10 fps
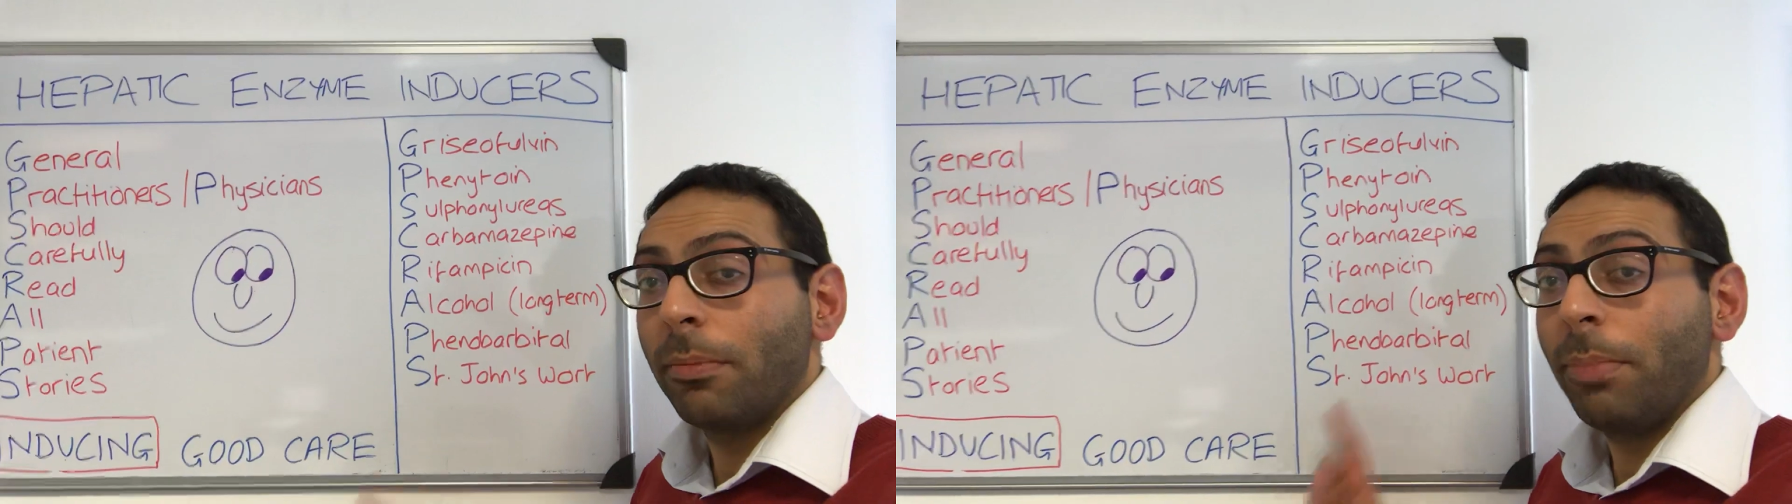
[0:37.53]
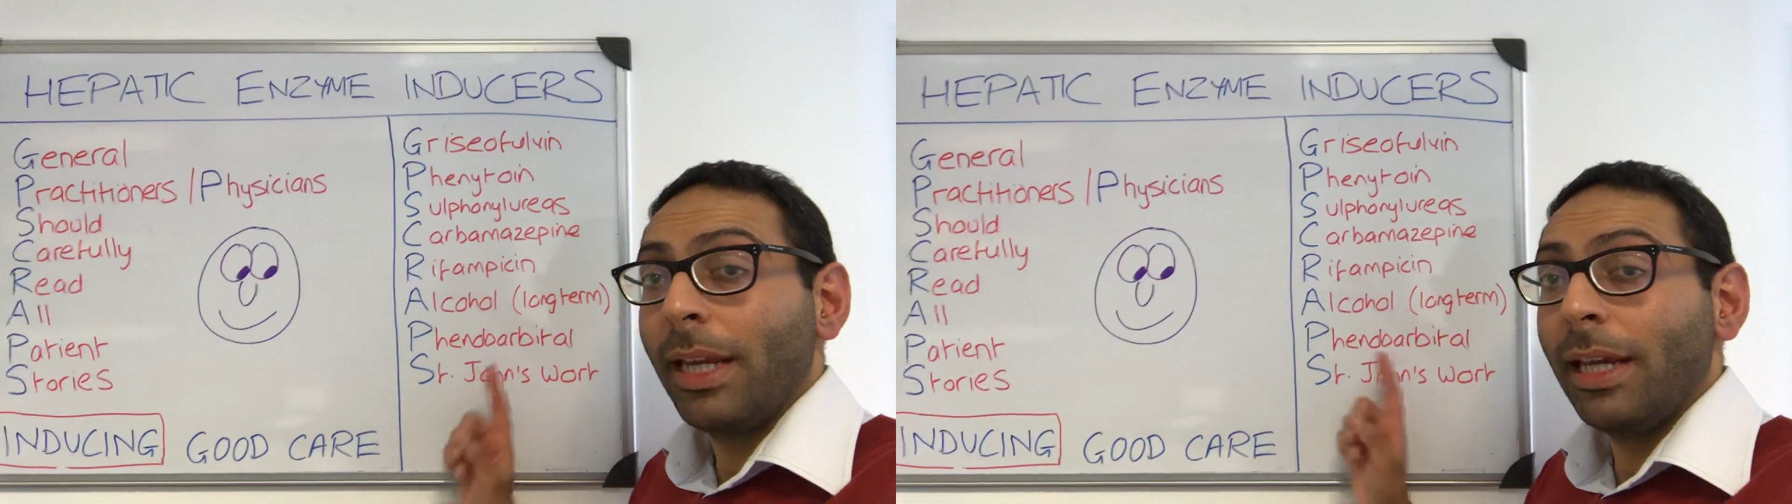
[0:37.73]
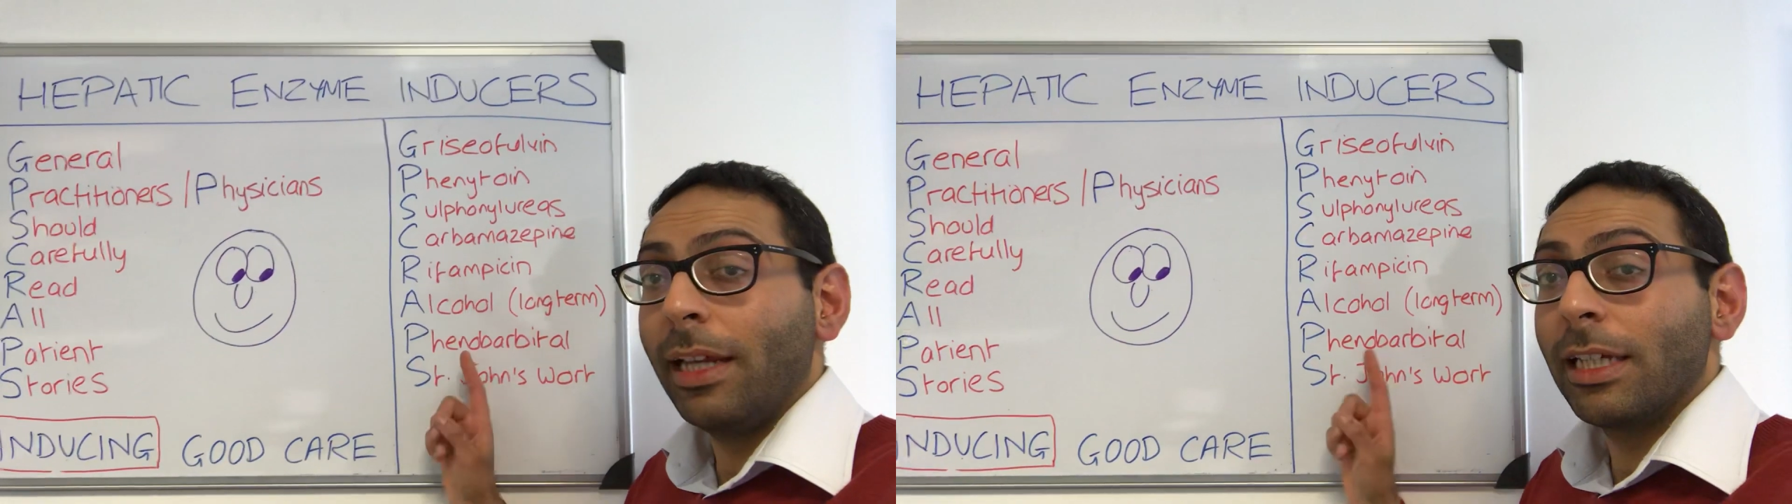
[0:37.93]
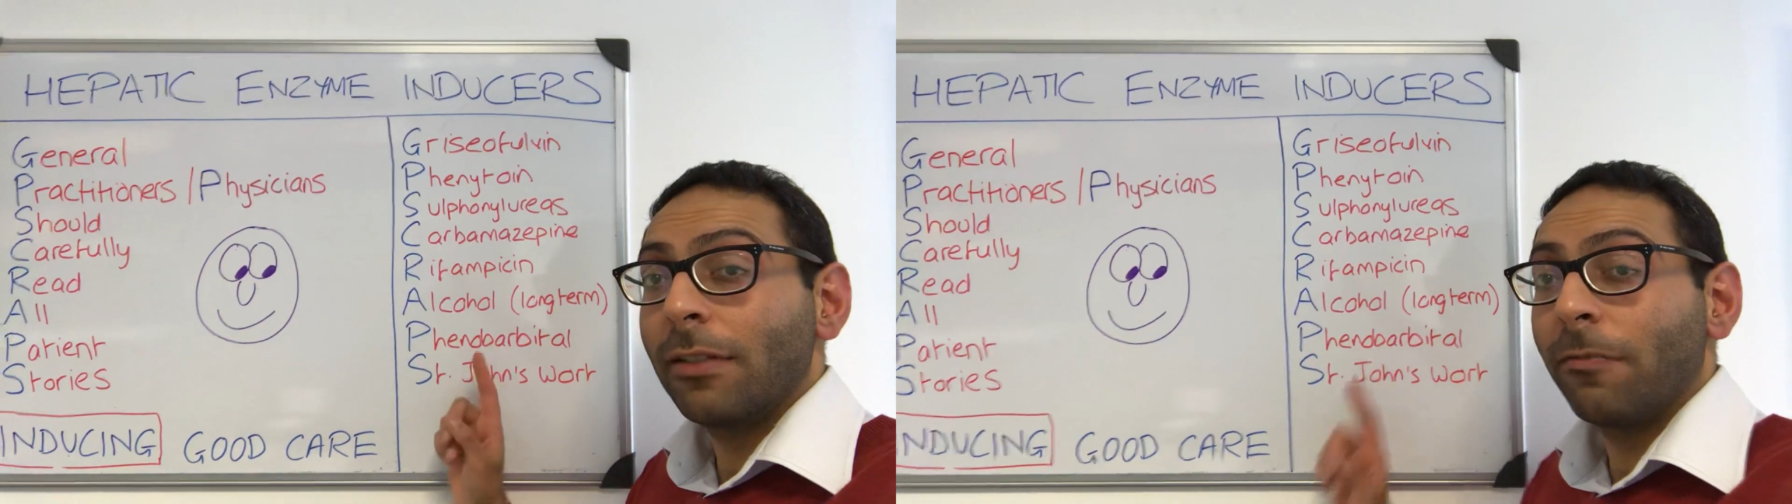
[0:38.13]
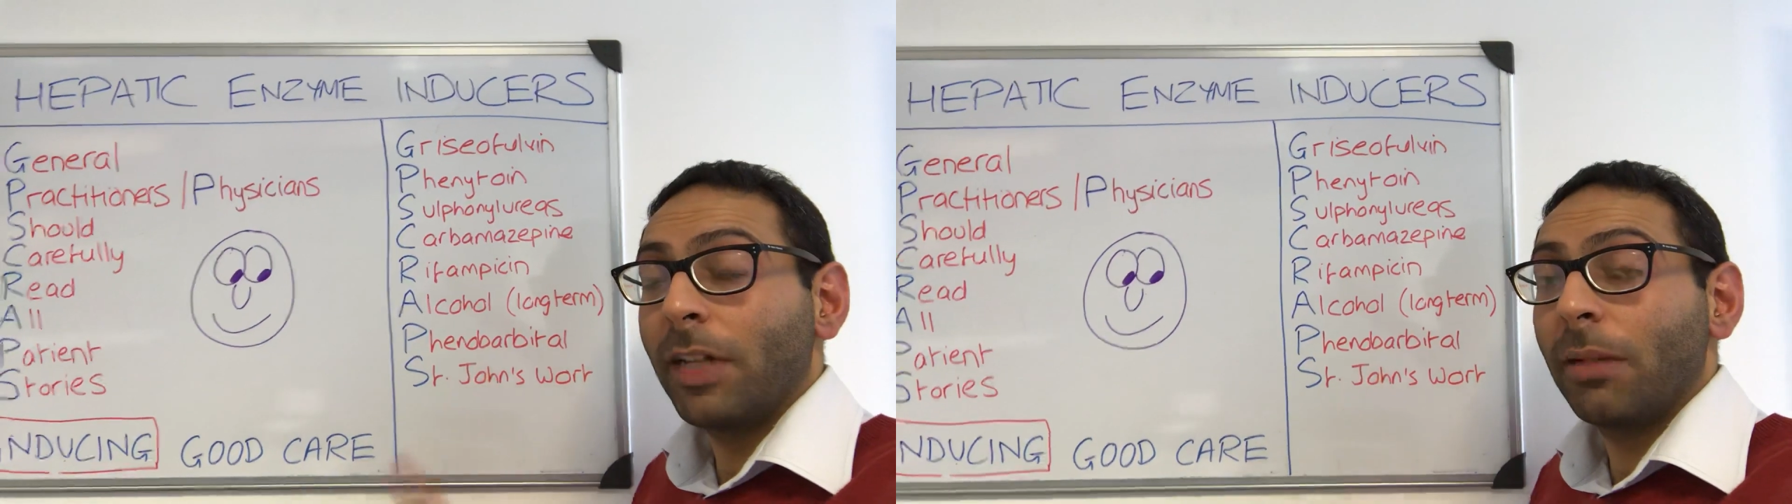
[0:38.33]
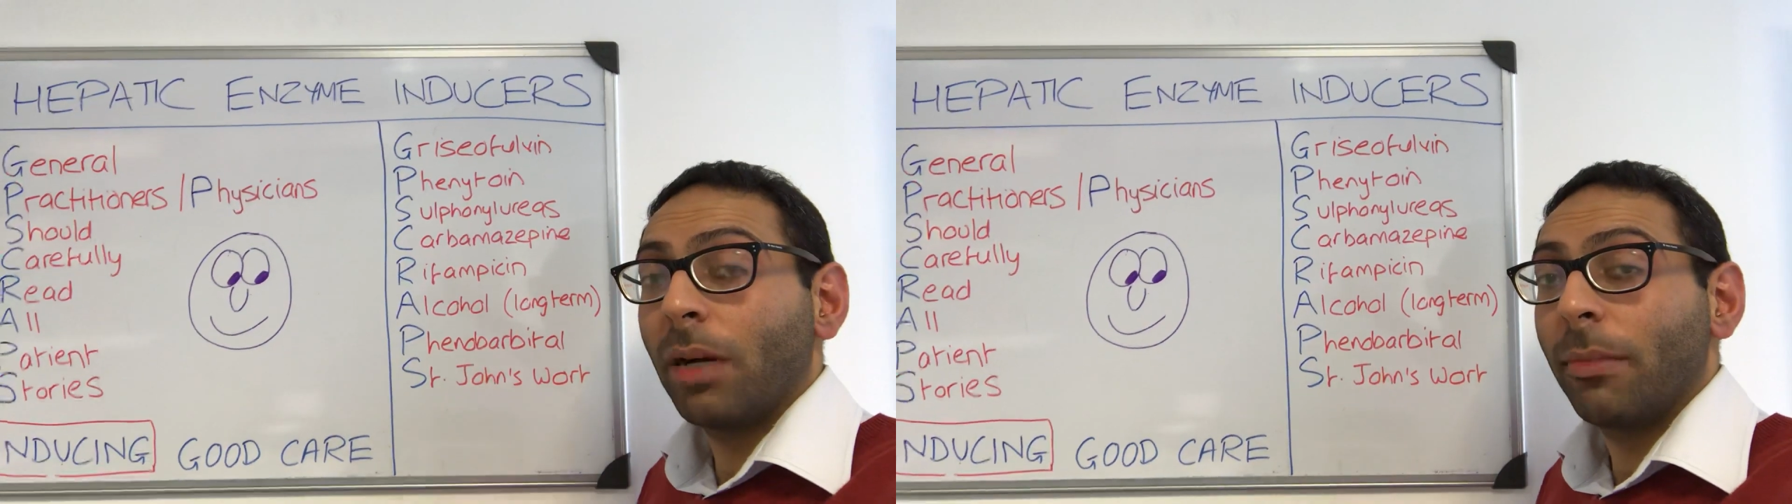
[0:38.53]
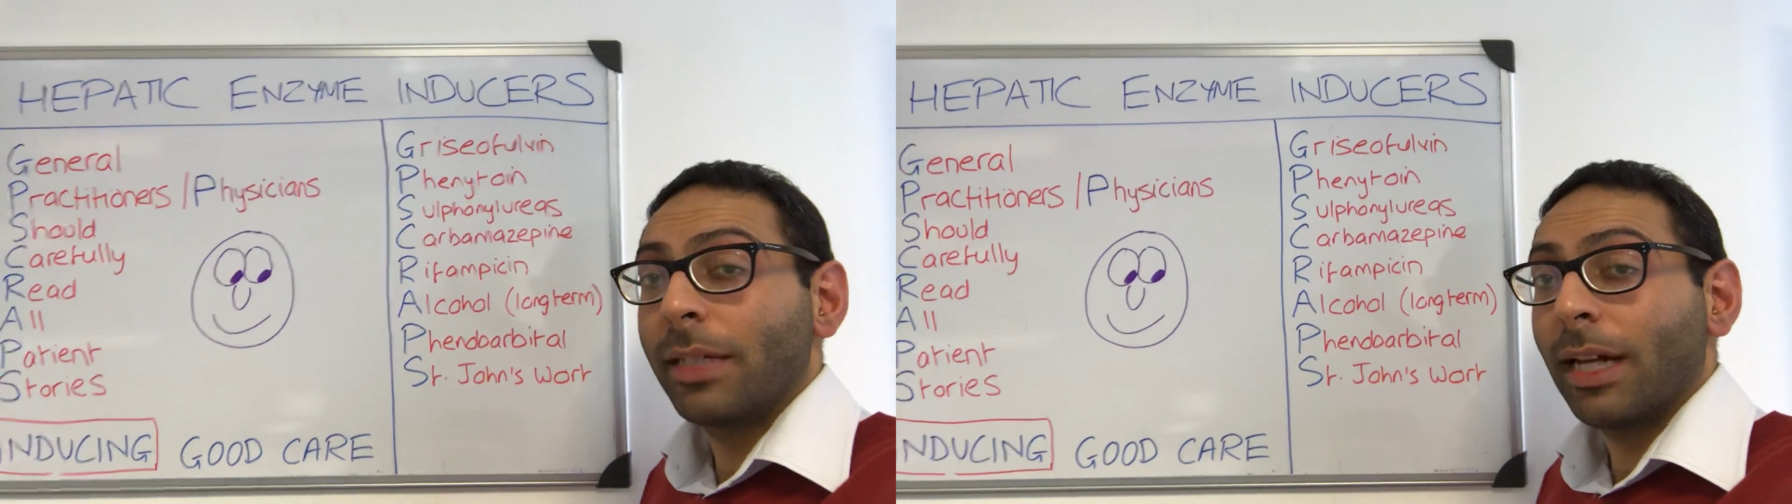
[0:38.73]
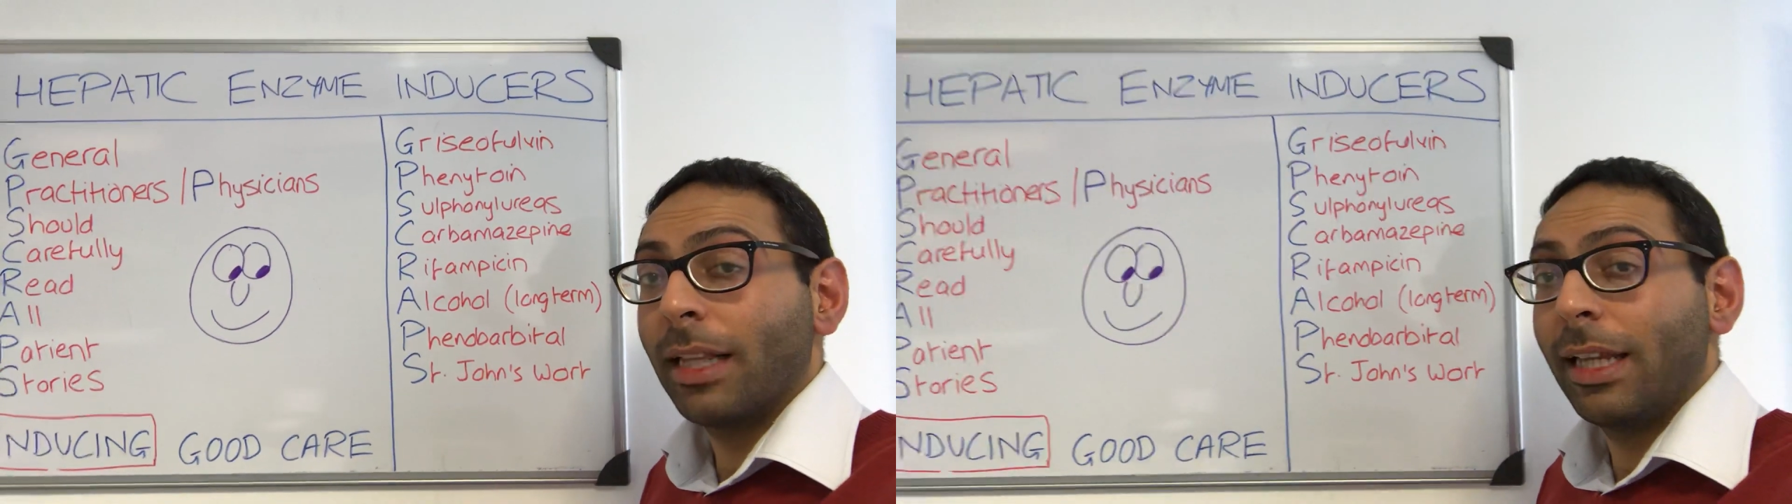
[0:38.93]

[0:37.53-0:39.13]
P is phenobarbital,